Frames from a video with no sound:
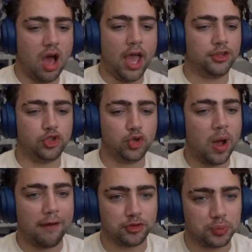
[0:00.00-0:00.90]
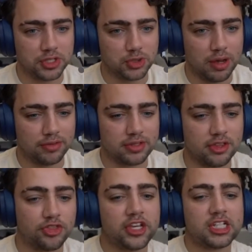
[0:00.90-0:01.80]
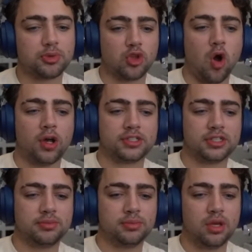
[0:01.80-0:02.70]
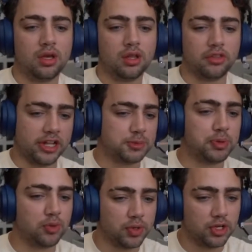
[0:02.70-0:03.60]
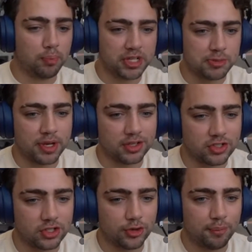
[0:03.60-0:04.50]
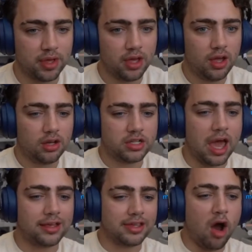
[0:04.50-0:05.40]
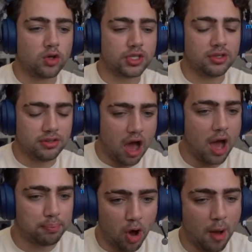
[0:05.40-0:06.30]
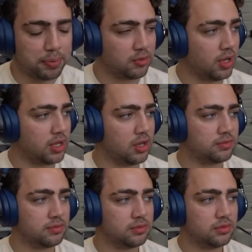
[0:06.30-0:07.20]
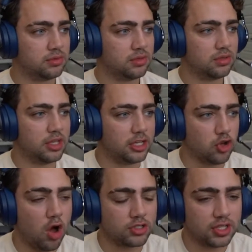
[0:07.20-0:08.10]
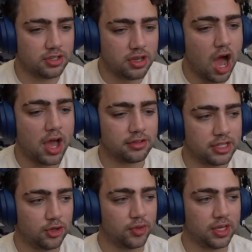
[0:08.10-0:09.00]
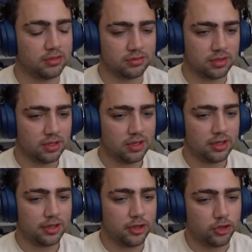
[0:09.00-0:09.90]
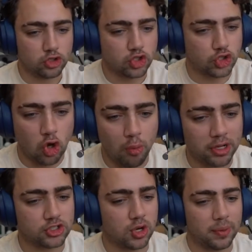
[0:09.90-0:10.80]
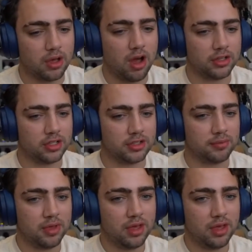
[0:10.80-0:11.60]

I do have to redo everything. The thing is with Austin, let's be real, bitch make a deal. Chat, is Austin not popping right now? Is Austin not killing it? There's so much going on here.